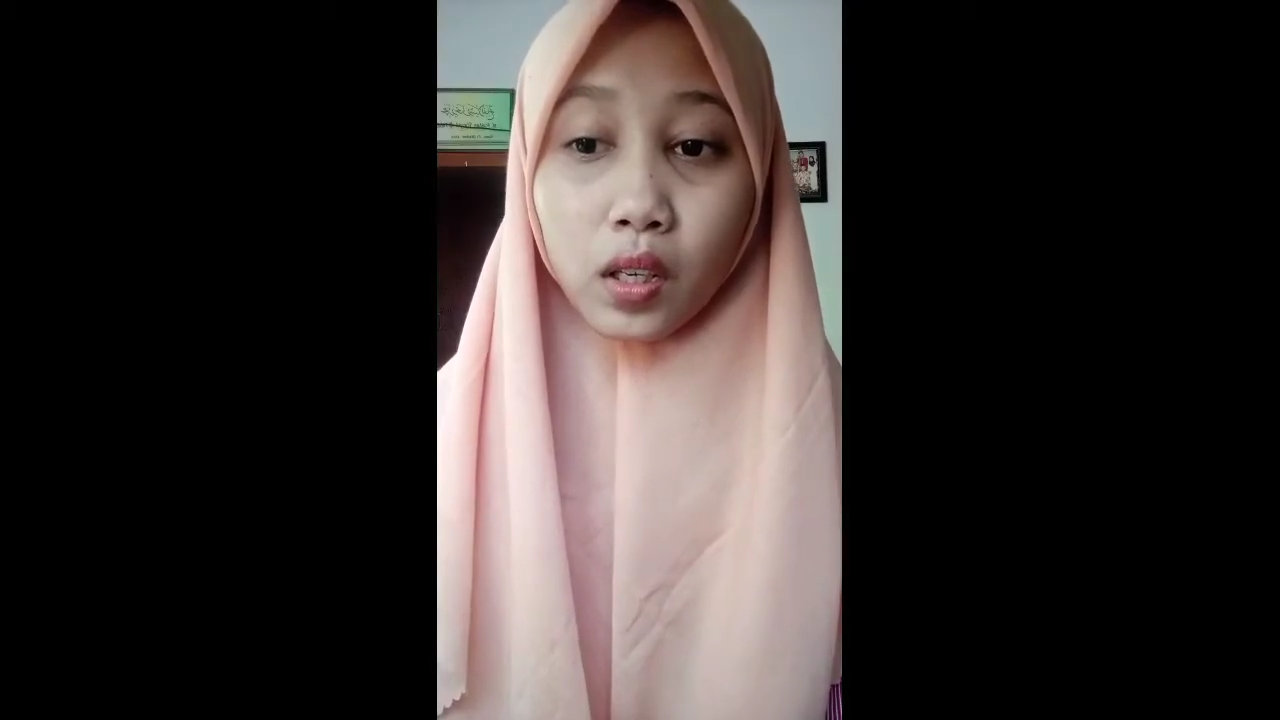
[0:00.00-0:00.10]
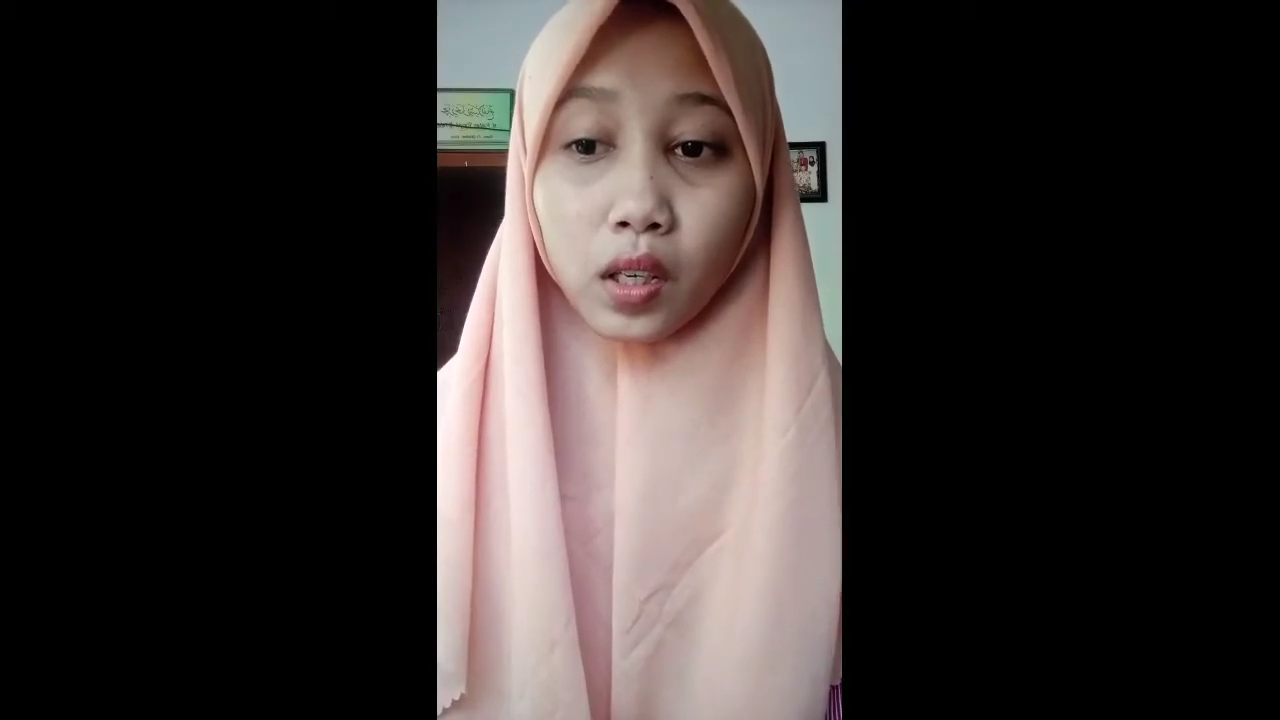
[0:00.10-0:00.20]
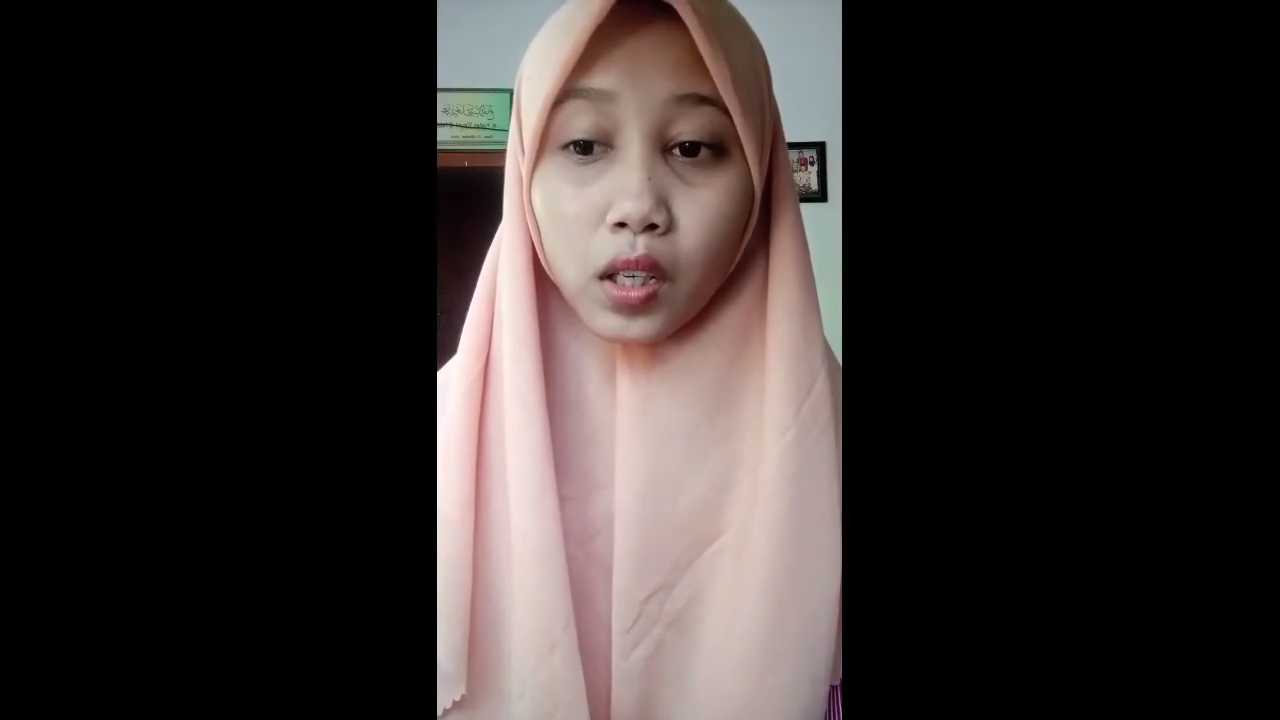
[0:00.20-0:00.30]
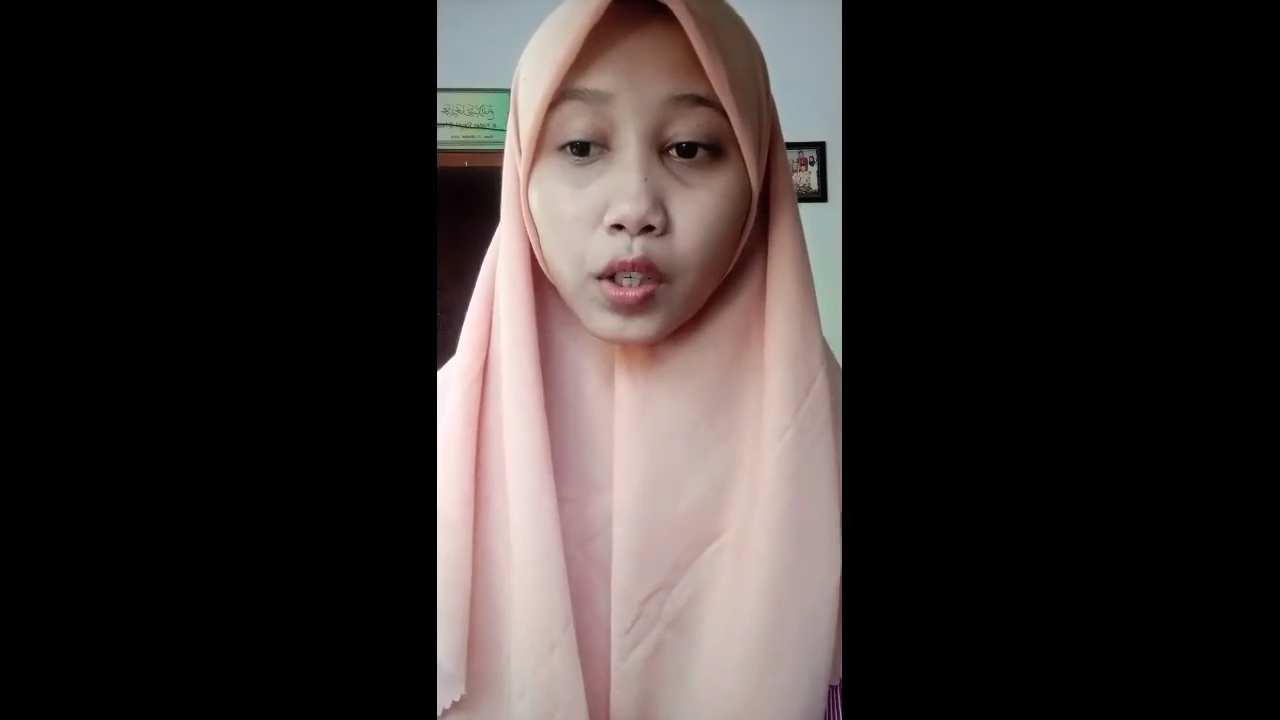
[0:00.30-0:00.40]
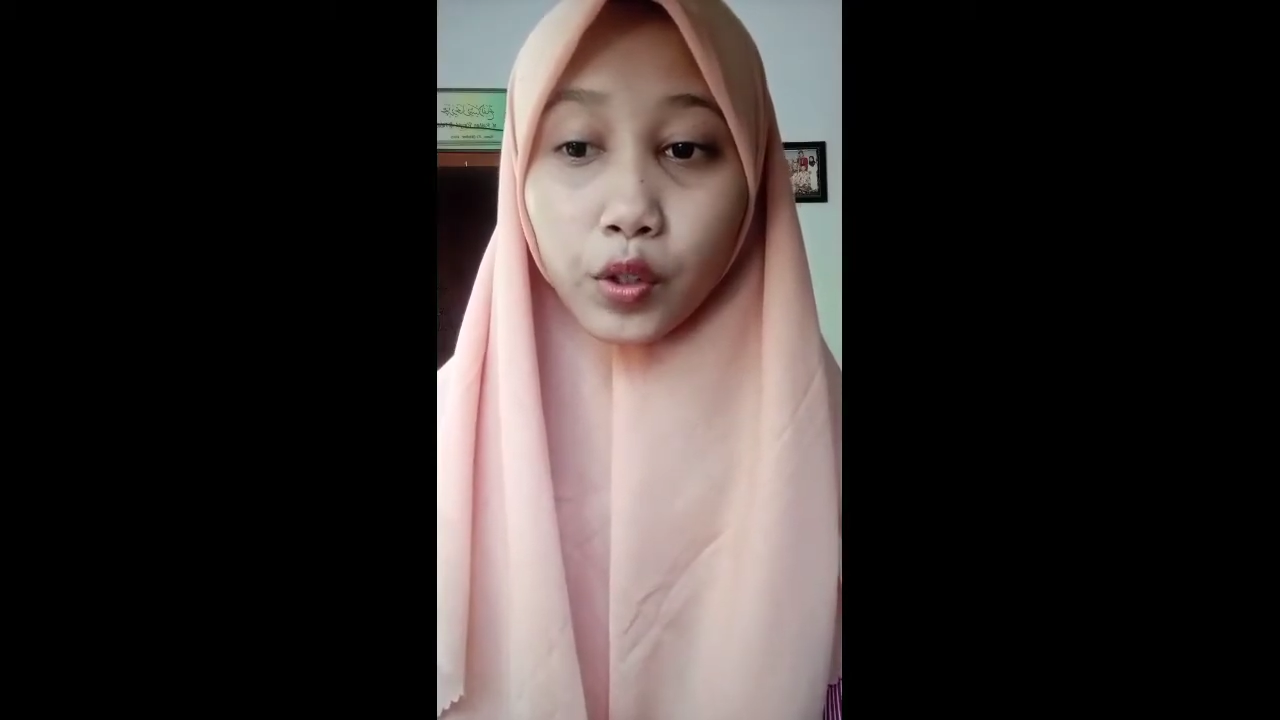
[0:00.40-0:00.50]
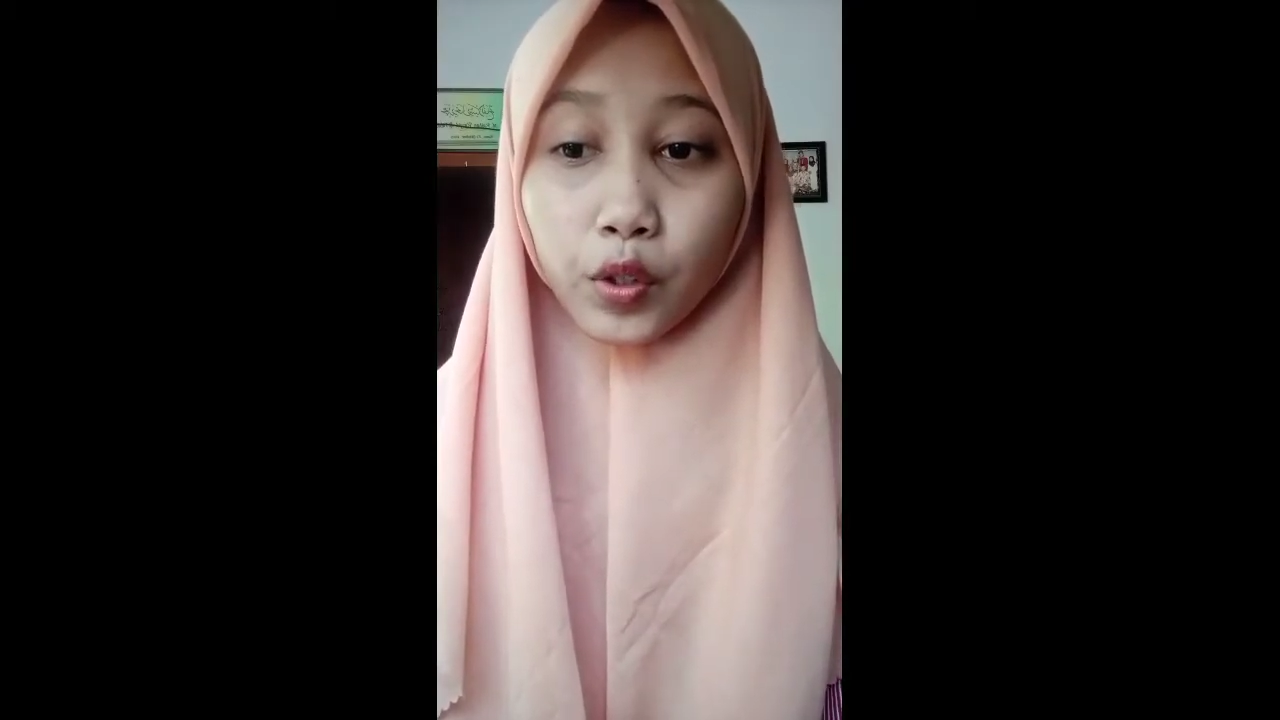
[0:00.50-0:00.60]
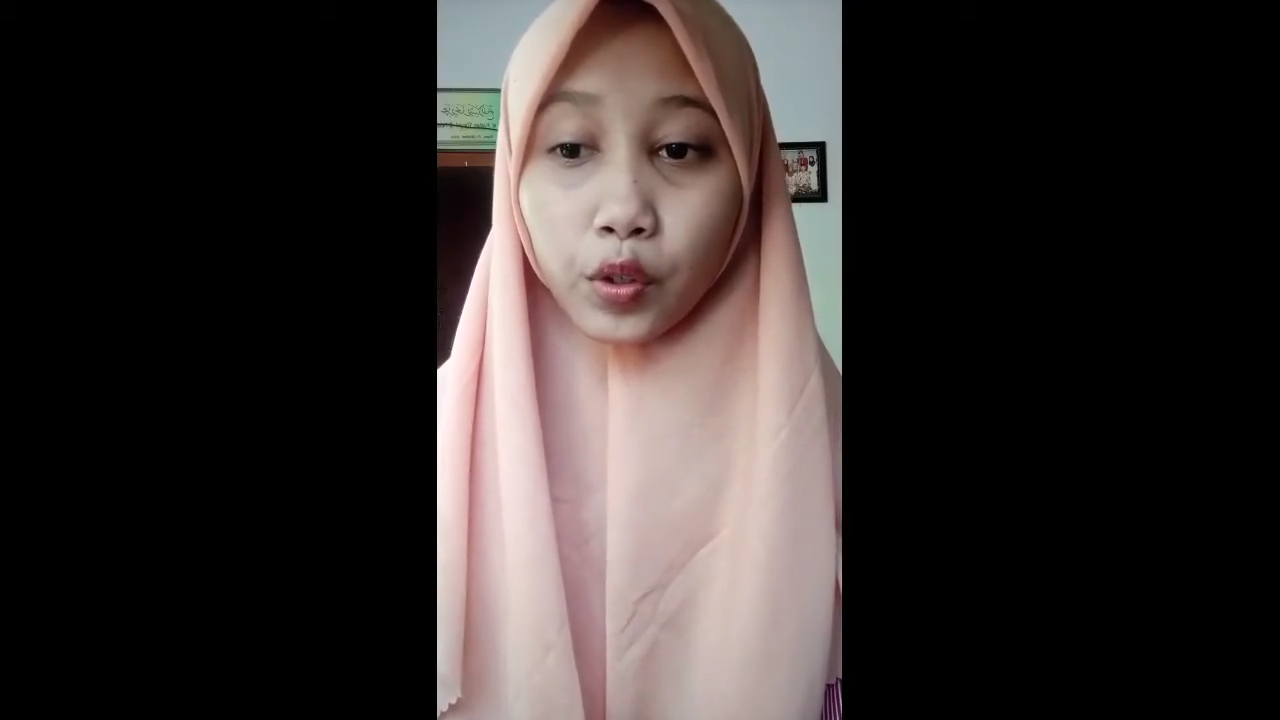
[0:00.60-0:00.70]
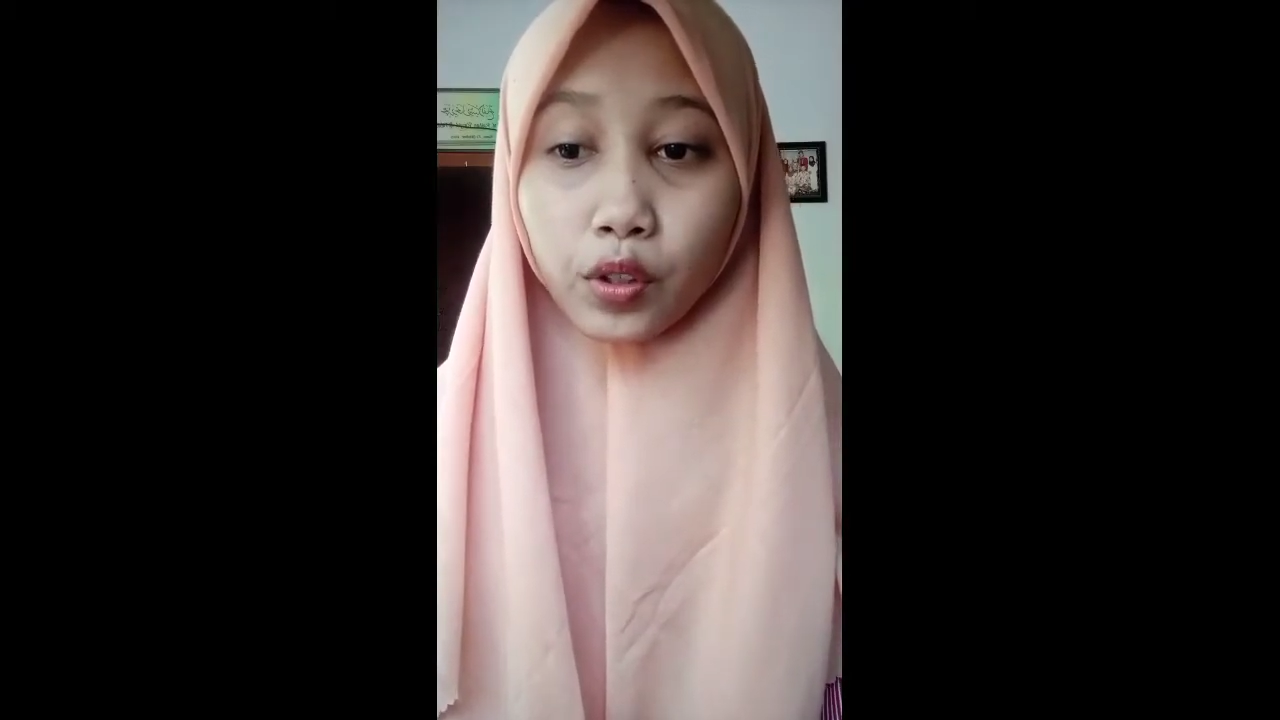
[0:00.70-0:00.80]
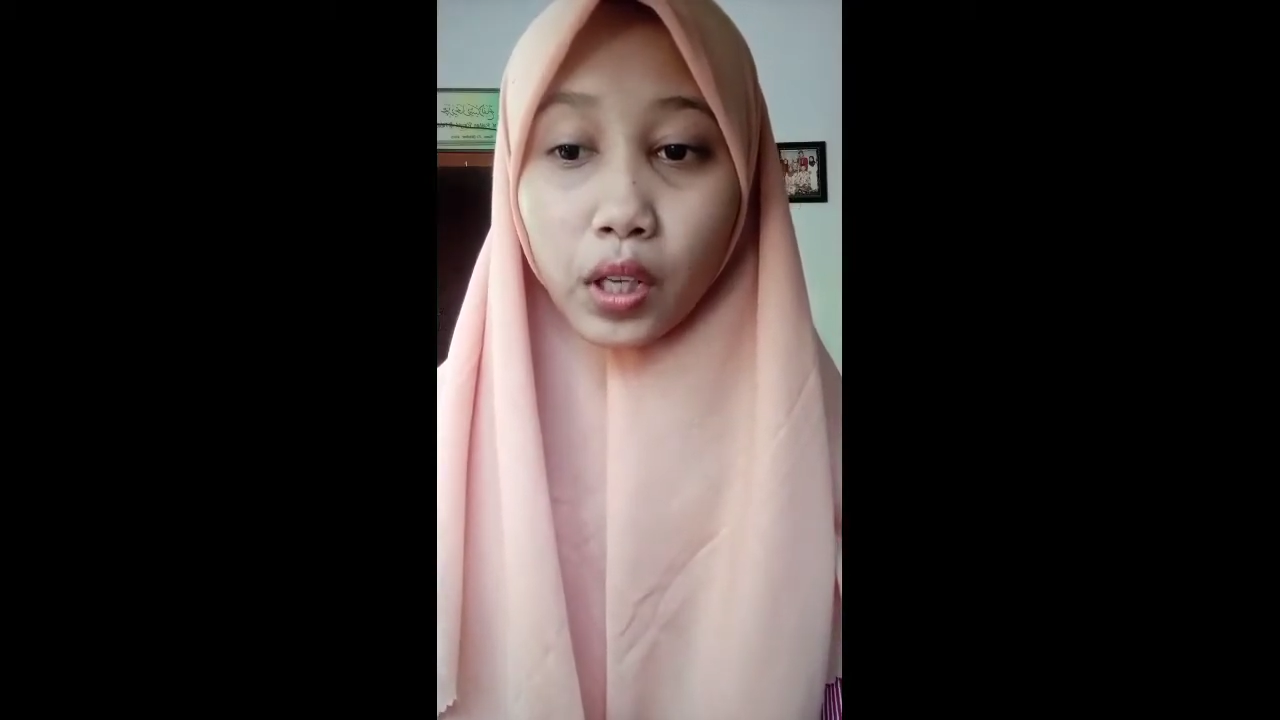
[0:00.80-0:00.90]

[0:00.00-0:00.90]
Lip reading: you could